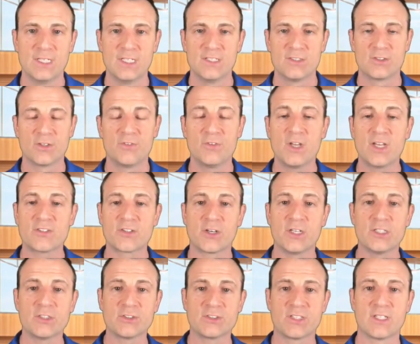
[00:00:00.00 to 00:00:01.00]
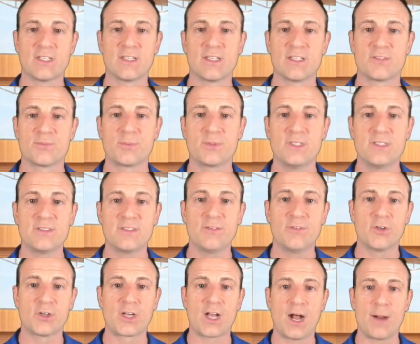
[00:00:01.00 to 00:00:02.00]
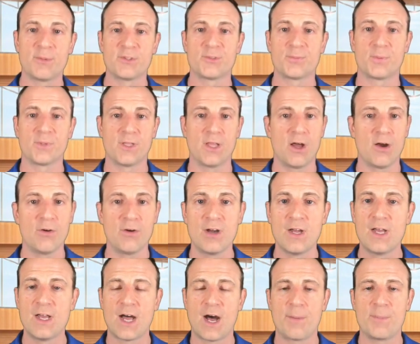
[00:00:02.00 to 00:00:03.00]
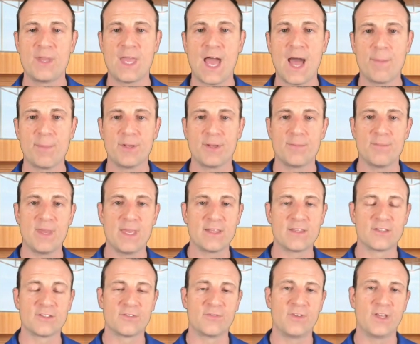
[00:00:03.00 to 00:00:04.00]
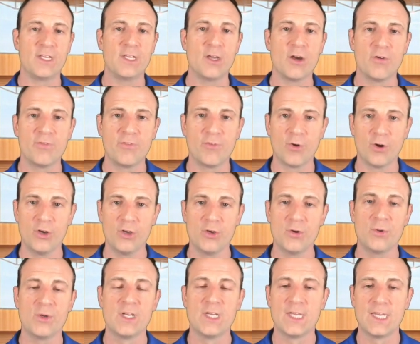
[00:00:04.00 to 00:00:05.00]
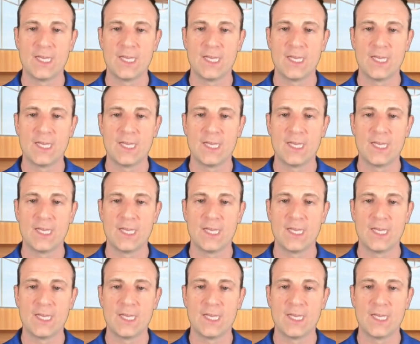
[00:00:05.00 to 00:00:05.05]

So if you guys are interested in this, please leave your comments below. I'll be happy to make this video for you.